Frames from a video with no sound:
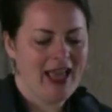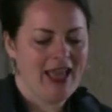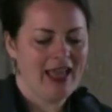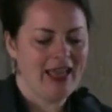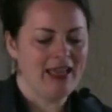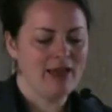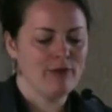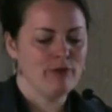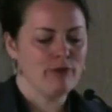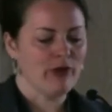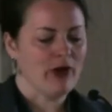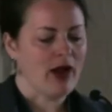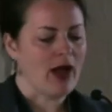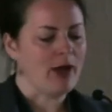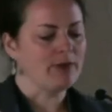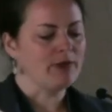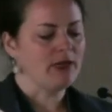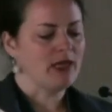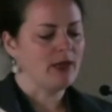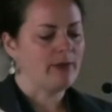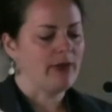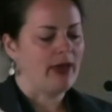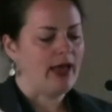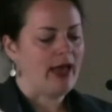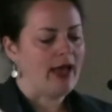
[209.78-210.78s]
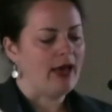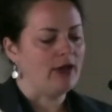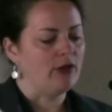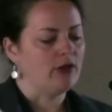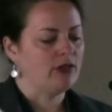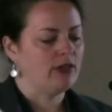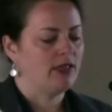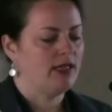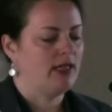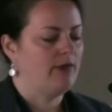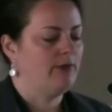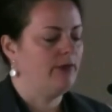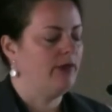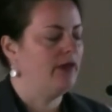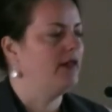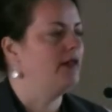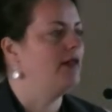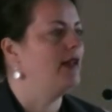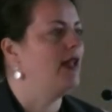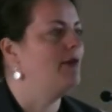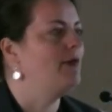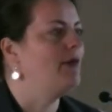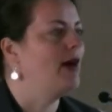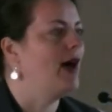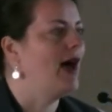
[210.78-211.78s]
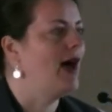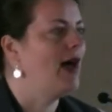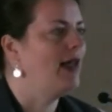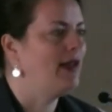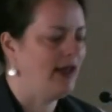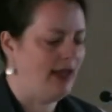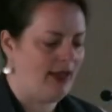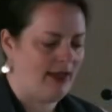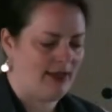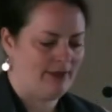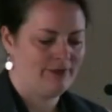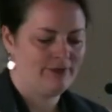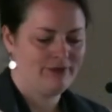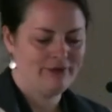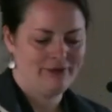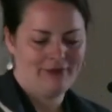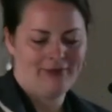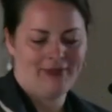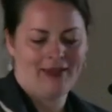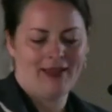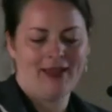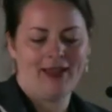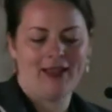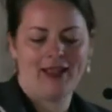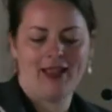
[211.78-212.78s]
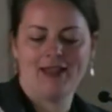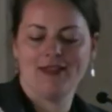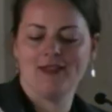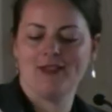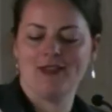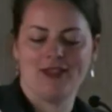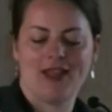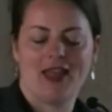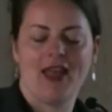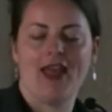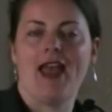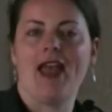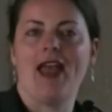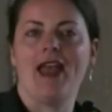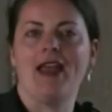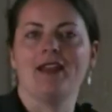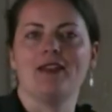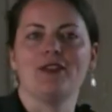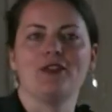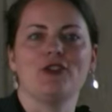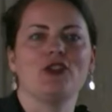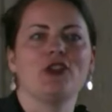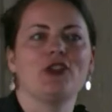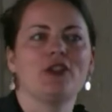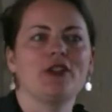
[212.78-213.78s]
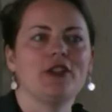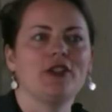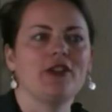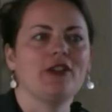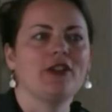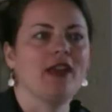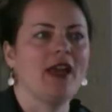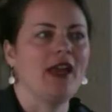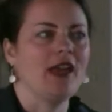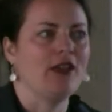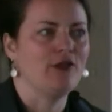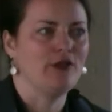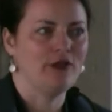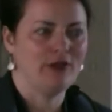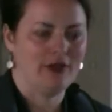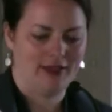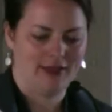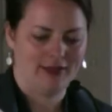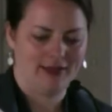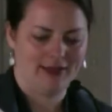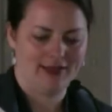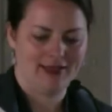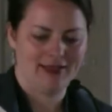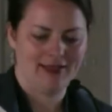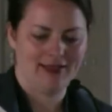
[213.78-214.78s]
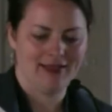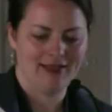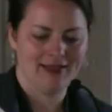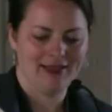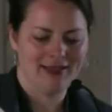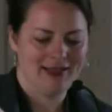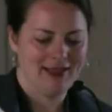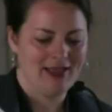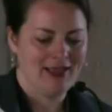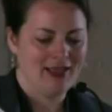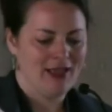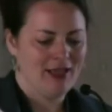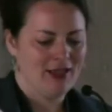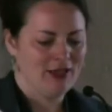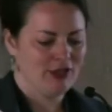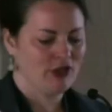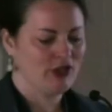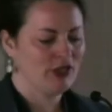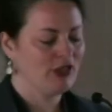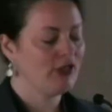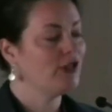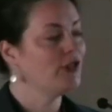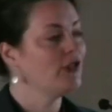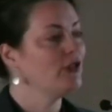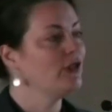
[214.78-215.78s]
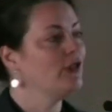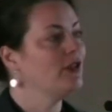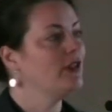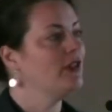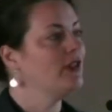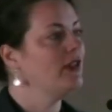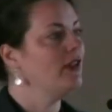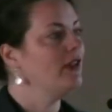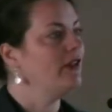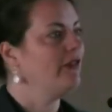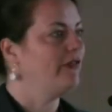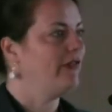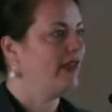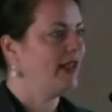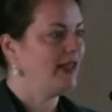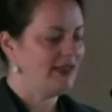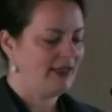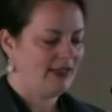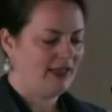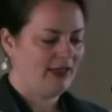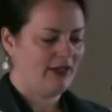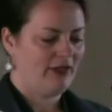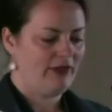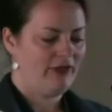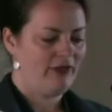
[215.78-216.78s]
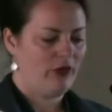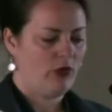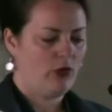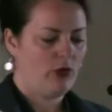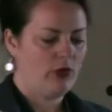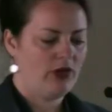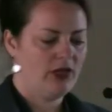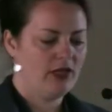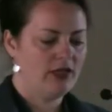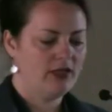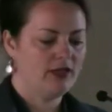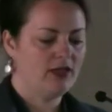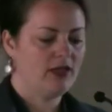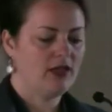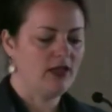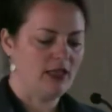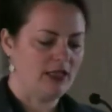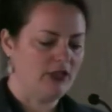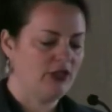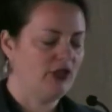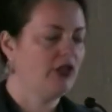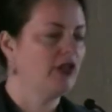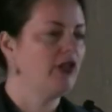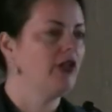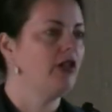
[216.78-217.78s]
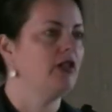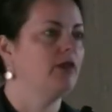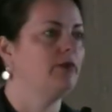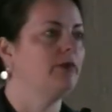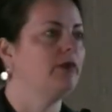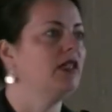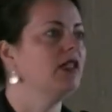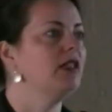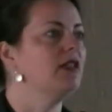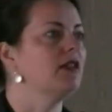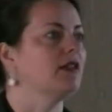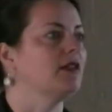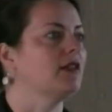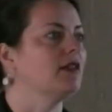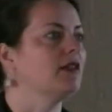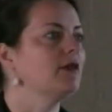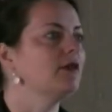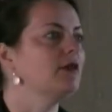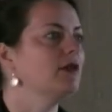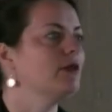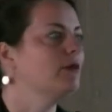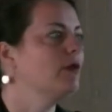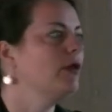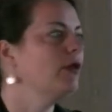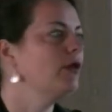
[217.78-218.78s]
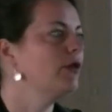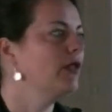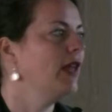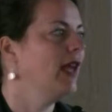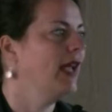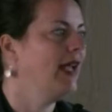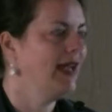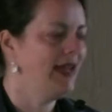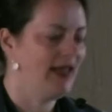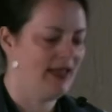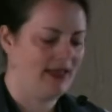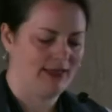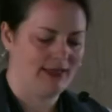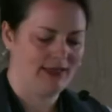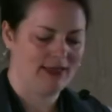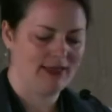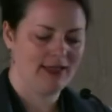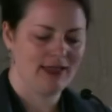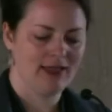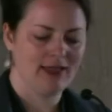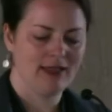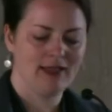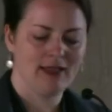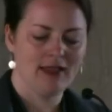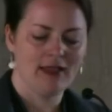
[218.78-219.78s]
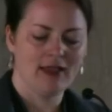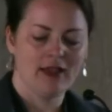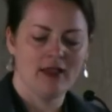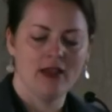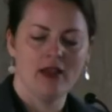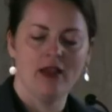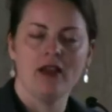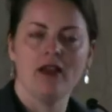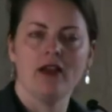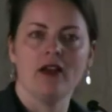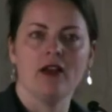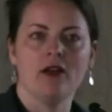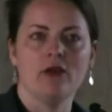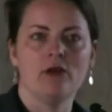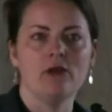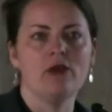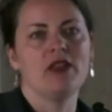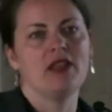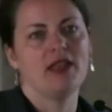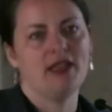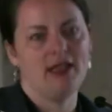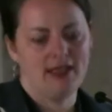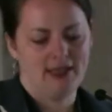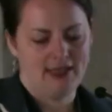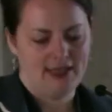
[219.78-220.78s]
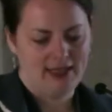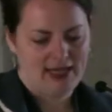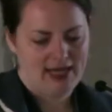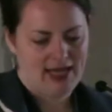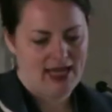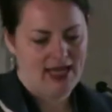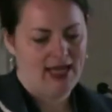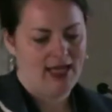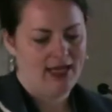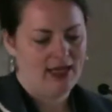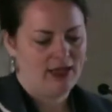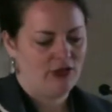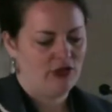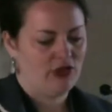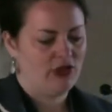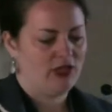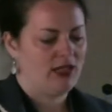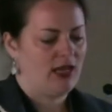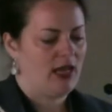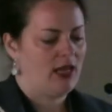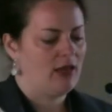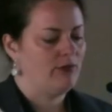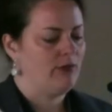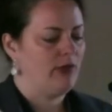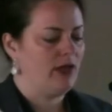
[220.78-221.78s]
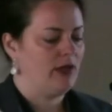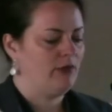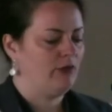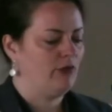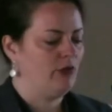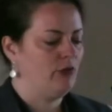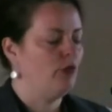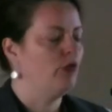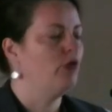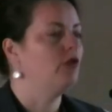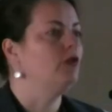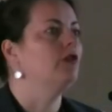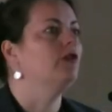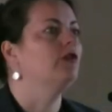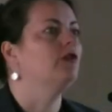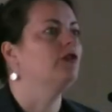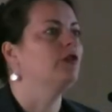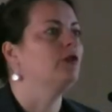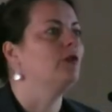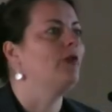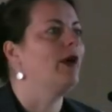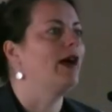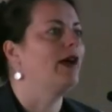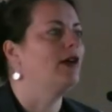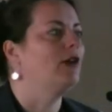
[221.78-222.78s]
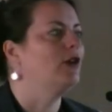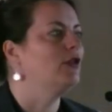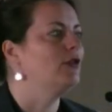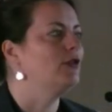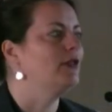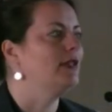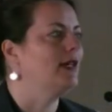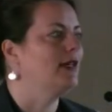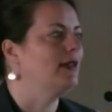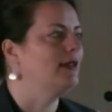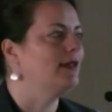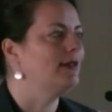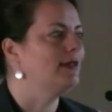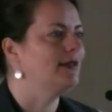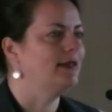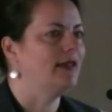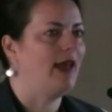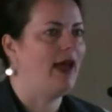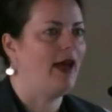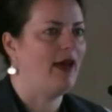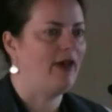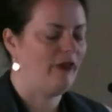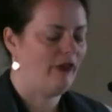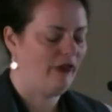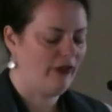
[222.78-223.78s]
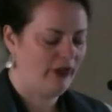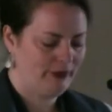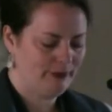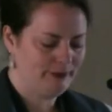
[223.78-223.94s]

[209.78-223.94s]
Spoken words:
He propped up a housekeeper named Anna against a hedge near the entrance. She stood facing forward, clutching her purse with both hands. Within a day, she had been removed by hotel staff.